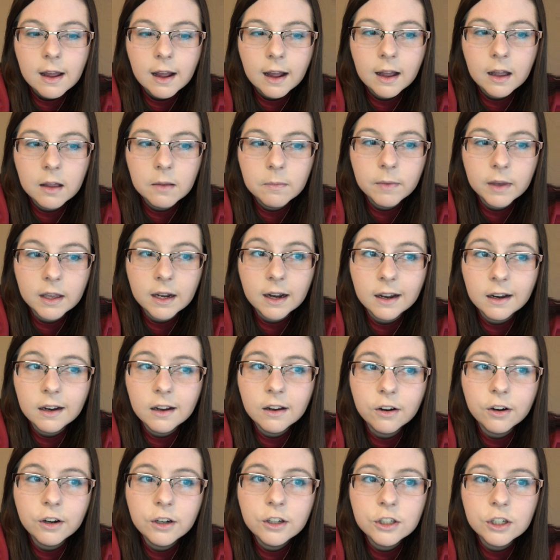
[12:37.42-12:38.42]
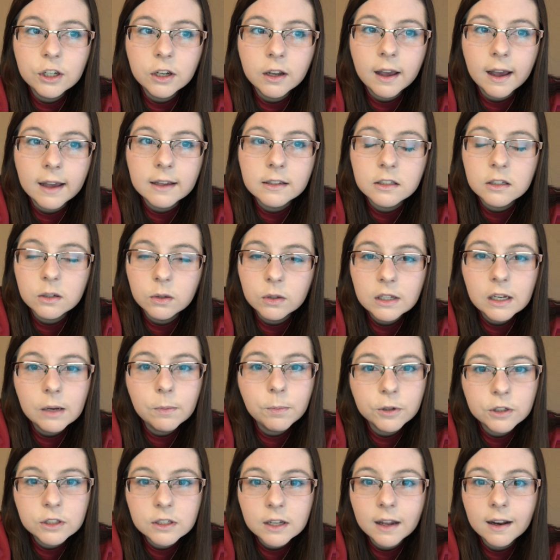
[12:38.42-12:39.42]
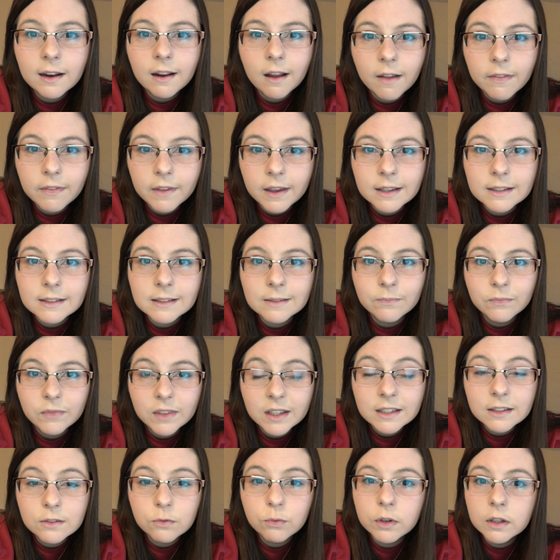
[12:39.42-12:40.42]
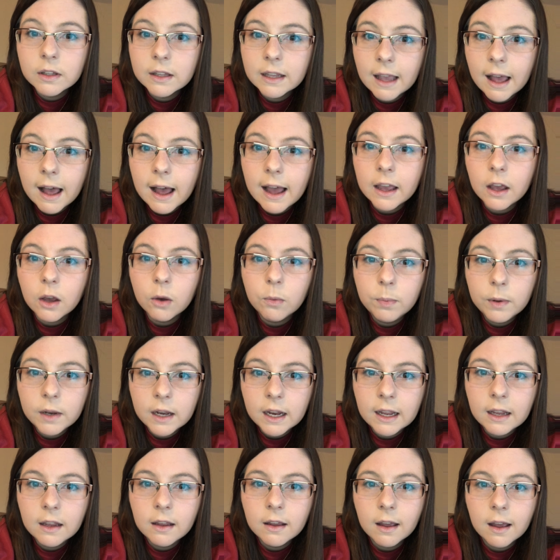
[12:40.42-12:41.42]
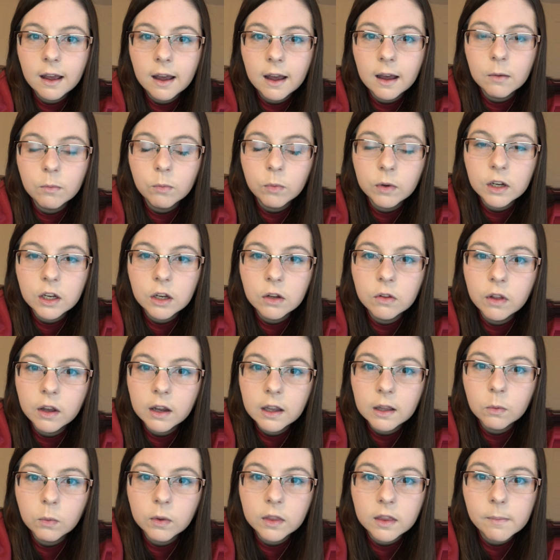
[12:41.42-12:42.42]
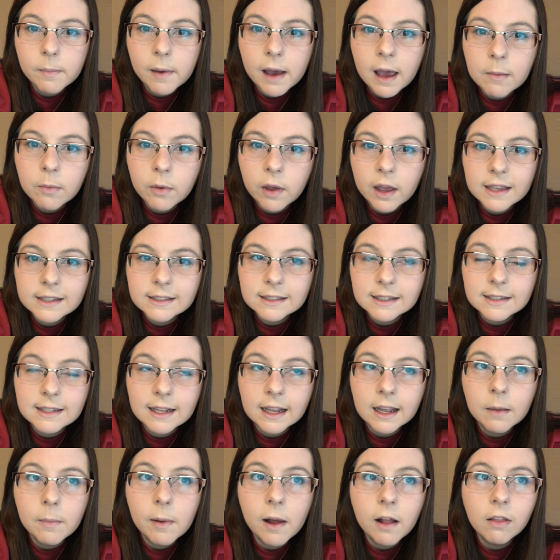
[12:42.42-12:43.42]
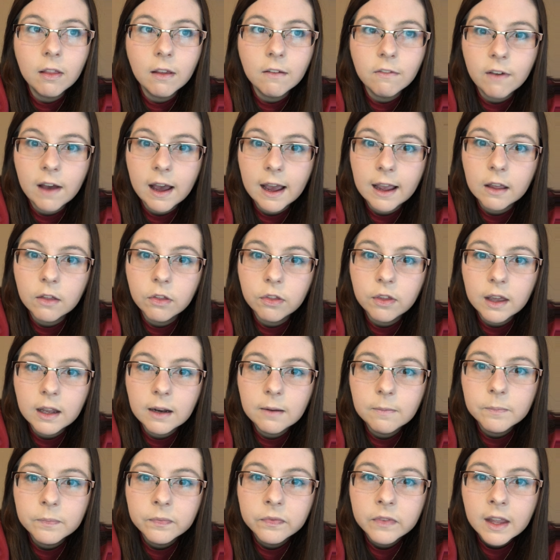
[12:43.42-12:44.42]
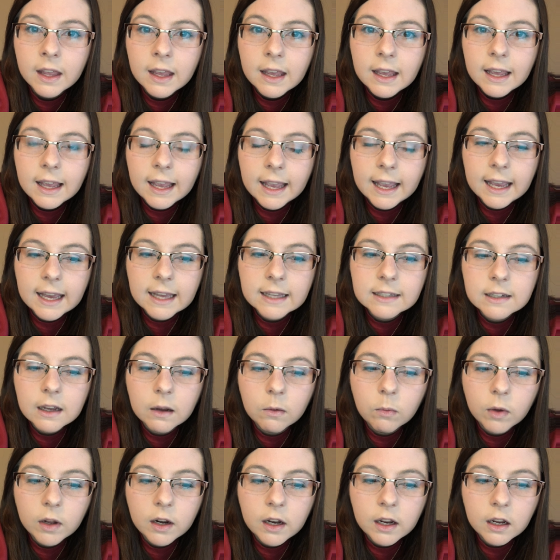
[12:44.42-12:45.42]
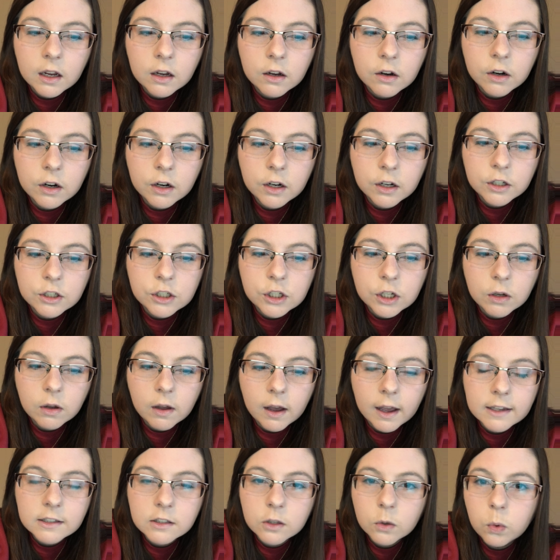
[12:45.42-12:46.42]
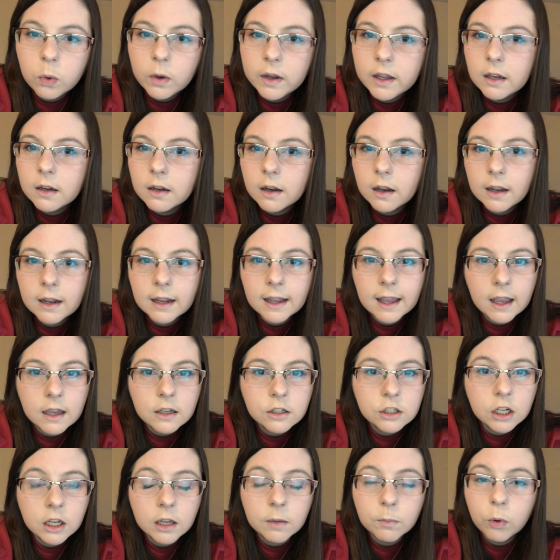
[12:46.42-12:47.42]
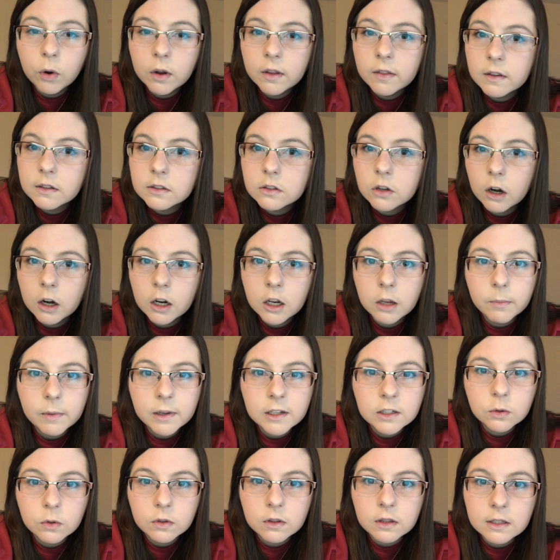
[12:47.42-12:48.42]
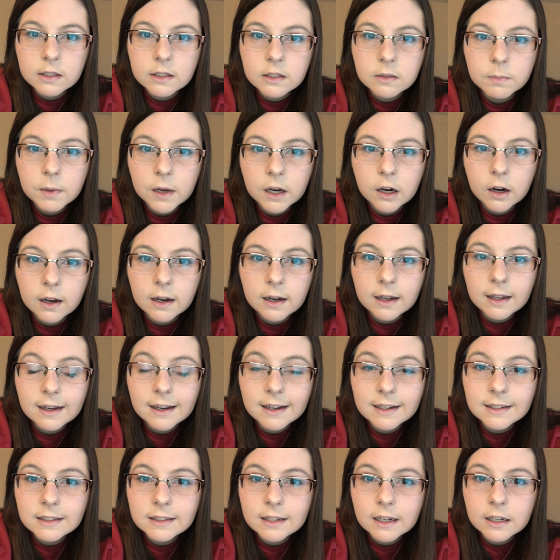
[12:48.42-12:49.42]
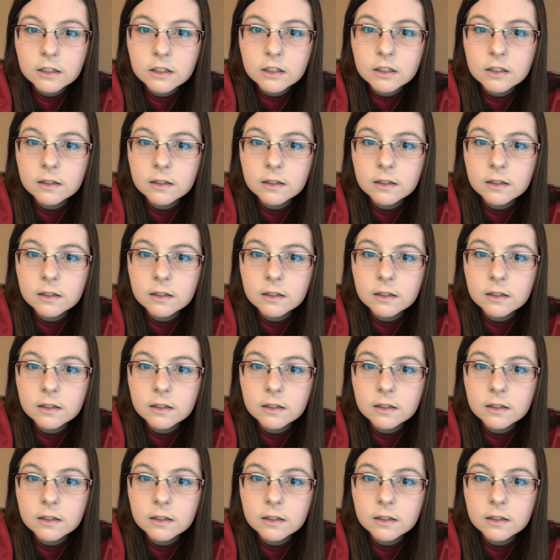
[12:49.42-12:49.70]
um, and I'd encourage you guys do a deeper study on this. It's really eye-opening um, when you look at what the Bible has to say about Leviathan. And I want to encourage you guys quit engaging in pointless arguments with the spirit, and instead,